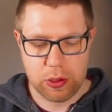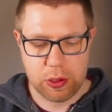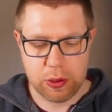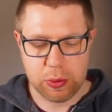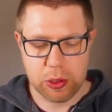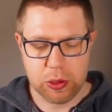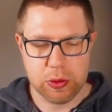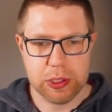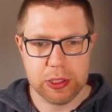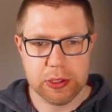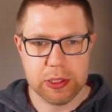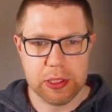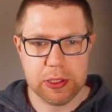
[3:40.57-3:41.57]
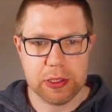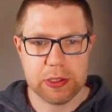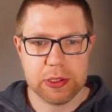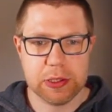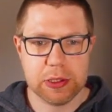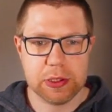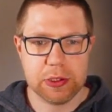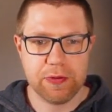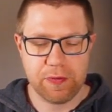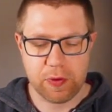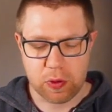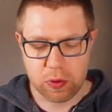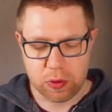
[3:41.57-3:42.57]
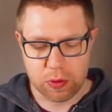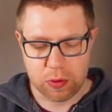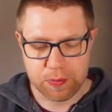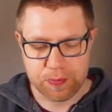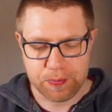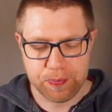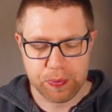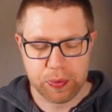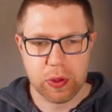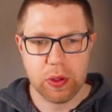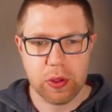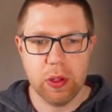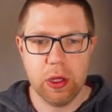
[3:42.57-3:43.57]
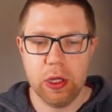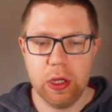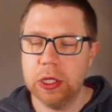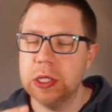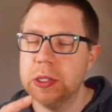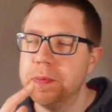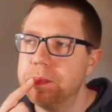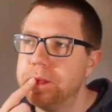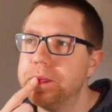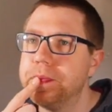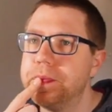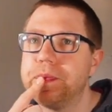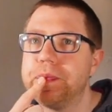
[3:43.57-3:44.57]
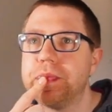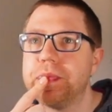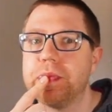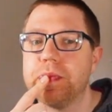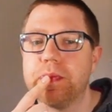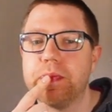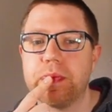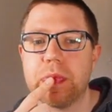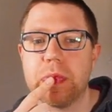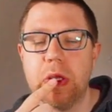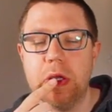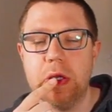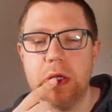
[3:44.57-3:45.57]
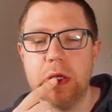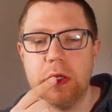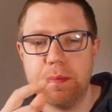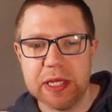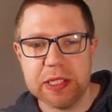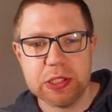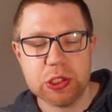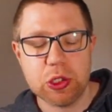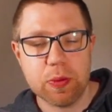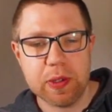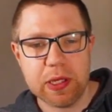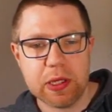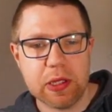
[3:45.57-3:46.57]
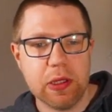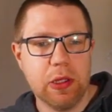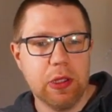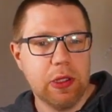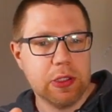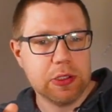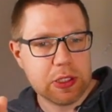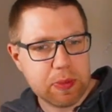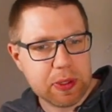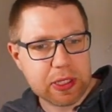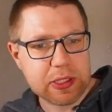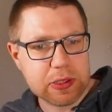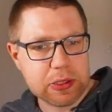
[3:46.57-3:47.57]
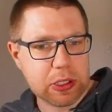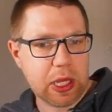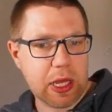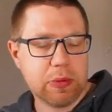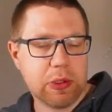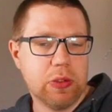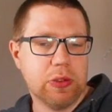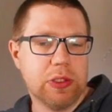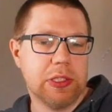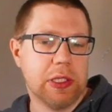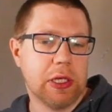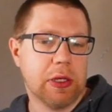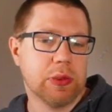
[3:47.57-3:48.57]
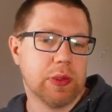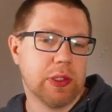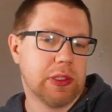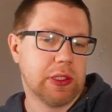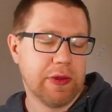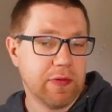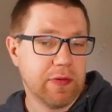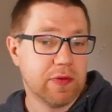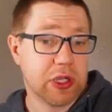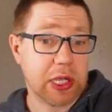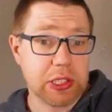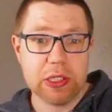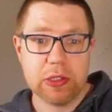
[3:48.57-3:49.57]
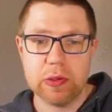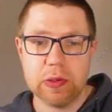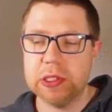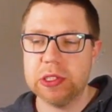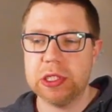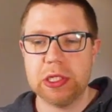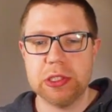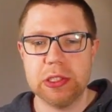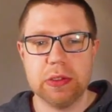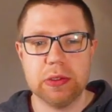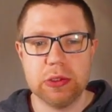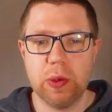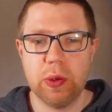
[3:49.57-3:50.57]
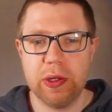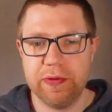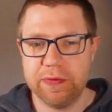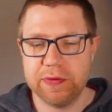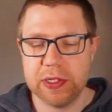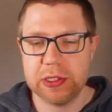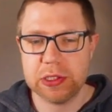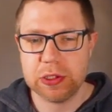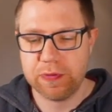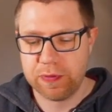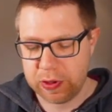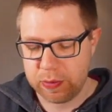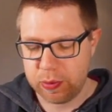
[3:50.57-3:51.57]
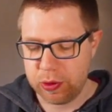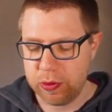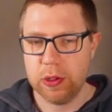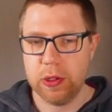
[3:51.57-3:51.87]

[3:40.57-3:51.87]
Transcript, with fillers: MQTT. This is the default um, uh, base topic that ZigBee to MQTT comes with. If you've changed it, you need to change it to whatever you've changed it to for here, but